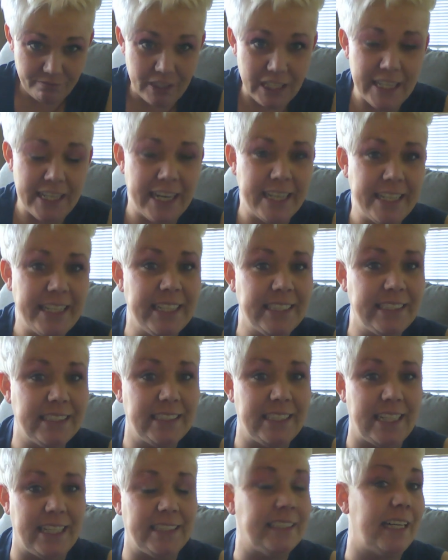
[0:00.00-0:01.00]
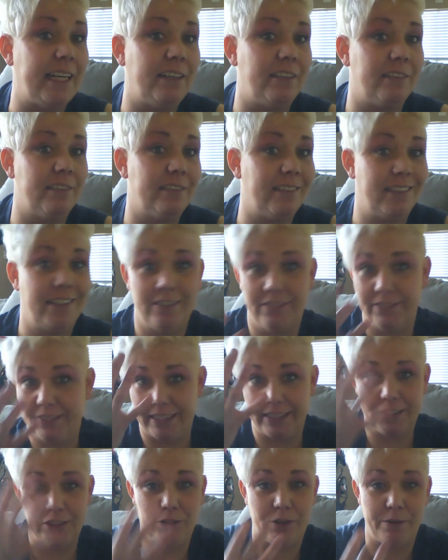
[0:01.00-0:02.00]
And I kicked his ass out. And I was
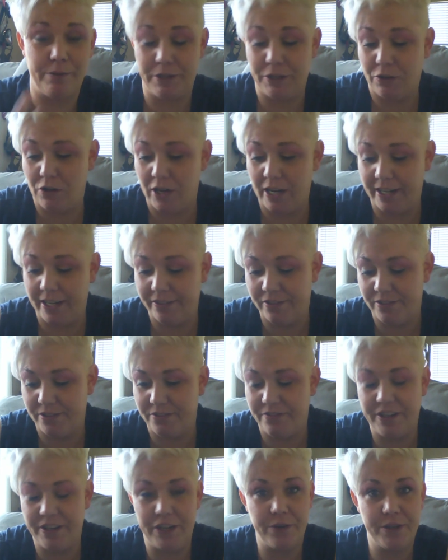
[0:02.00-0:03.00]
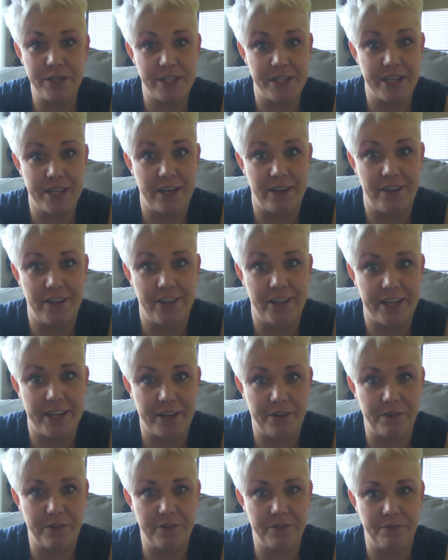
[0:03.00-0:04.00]
like screaming and crying. There's a video because he got all like
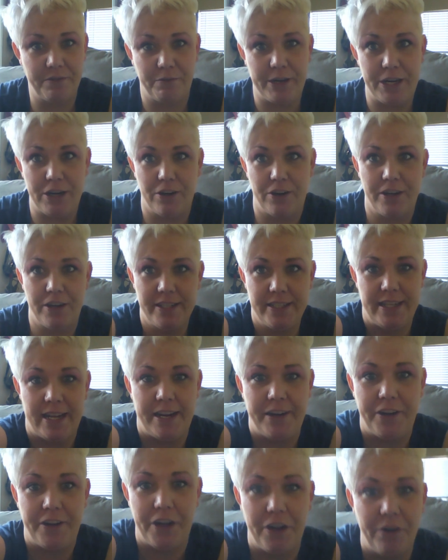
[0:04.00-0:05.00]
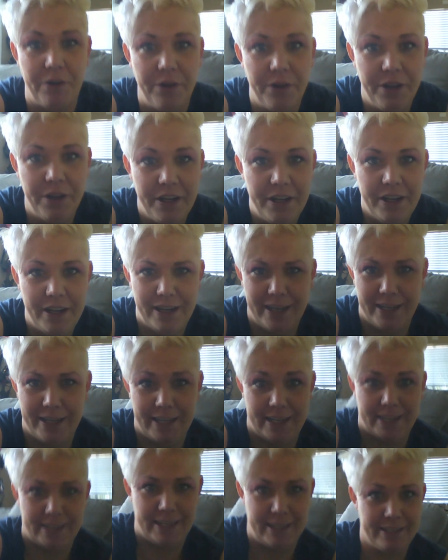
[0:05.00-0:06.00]
weird and psycho. And
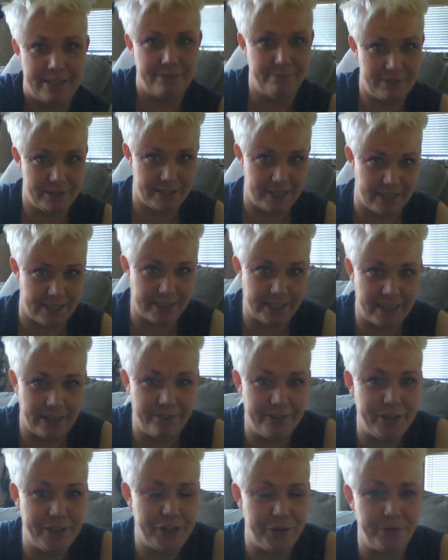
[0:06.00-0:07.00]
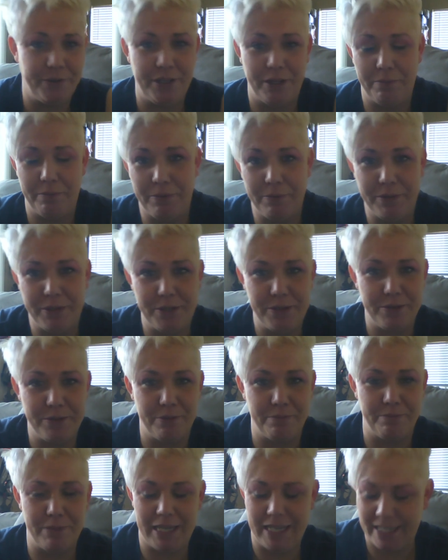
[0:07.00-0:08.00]
I was not going to have a dude tell me what to do
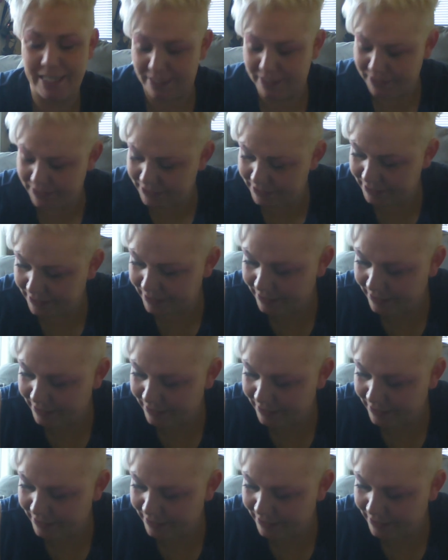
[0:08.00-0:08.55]
in my house.